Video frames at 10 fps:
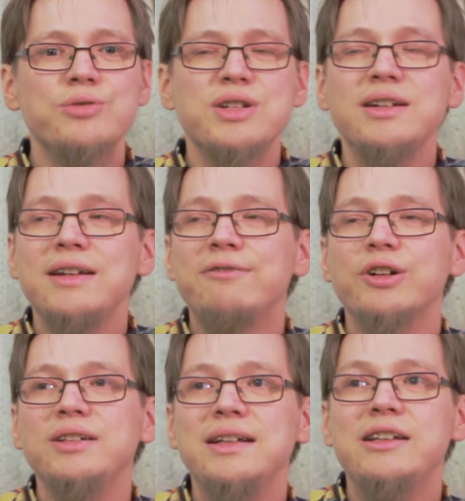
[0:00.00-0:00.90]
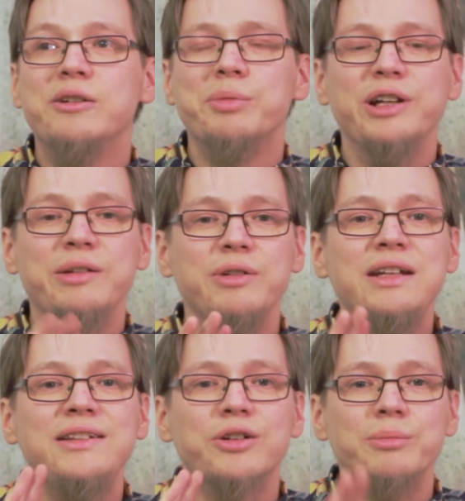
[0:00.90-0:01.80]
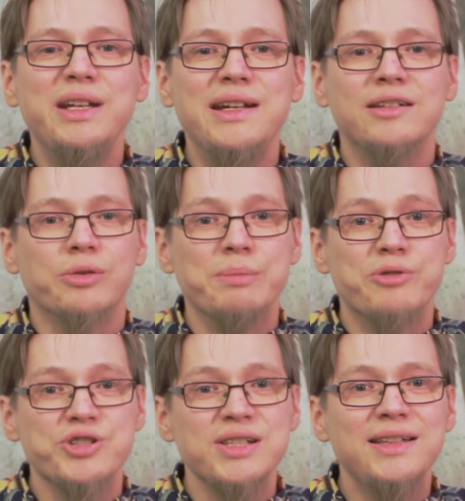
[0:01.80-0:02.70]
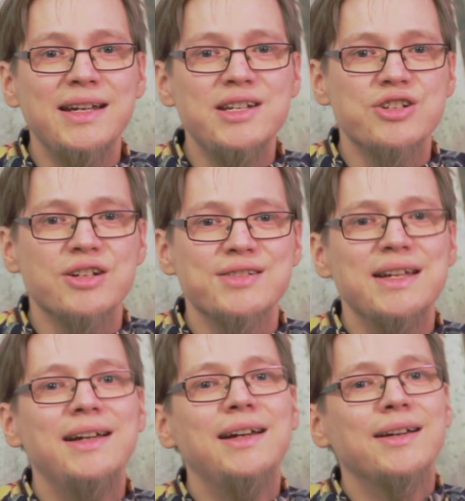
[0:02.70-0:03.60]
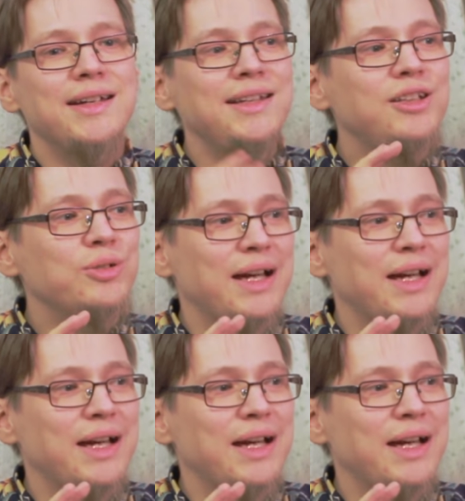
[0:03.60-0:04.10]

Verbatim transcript: using different intermediate representations into